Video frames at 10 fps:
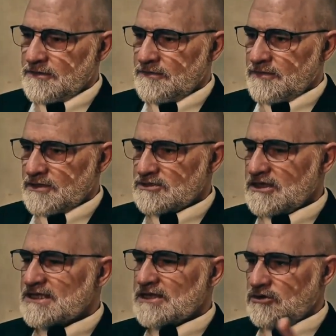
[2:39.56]
So
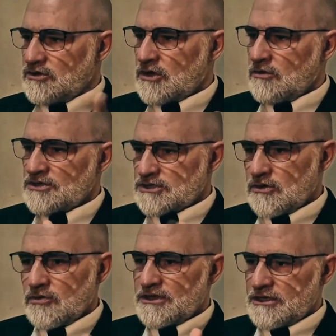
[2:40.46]
that's how you can always know
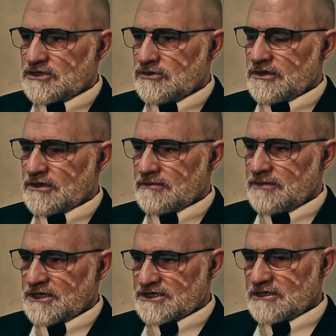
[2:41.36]
what they're doing,
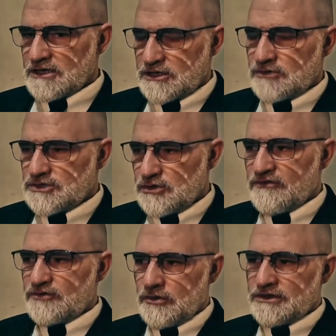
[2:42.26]
because they'll accuse you of
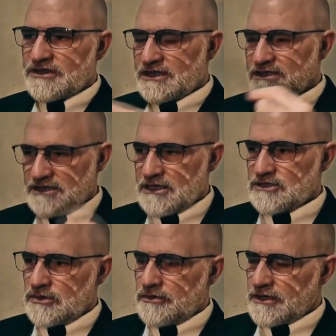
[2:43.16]
doing the thing that they're
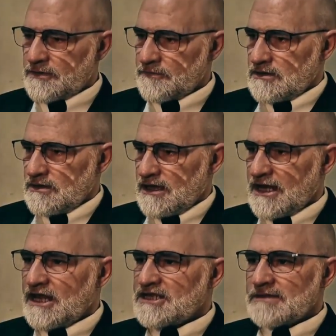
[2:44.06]
doing. And
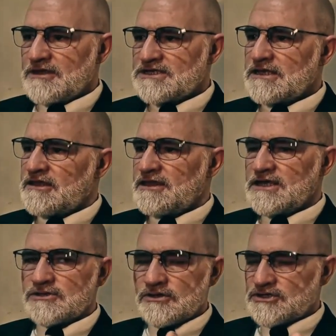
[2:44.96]
anytime they say that things
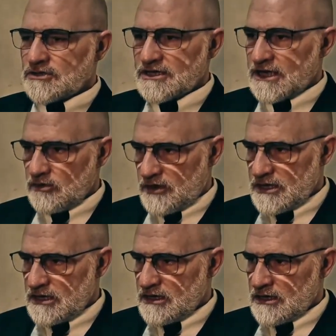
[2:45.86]
are a certain kind of
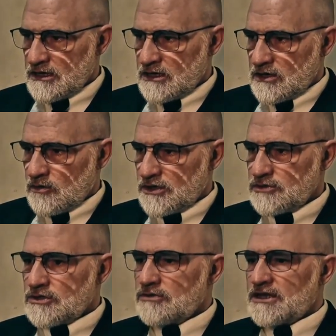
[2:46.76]
way, well, you
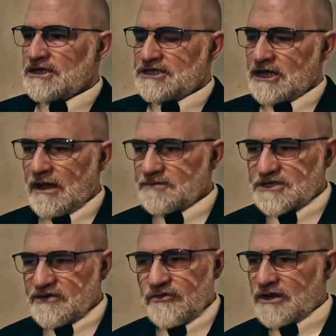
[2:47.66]
know that it's the opposite
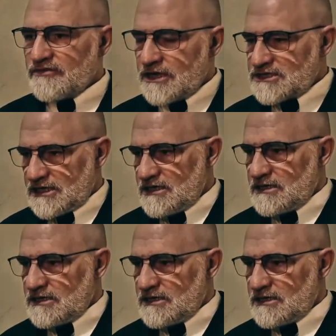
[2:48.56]
of whatever they said.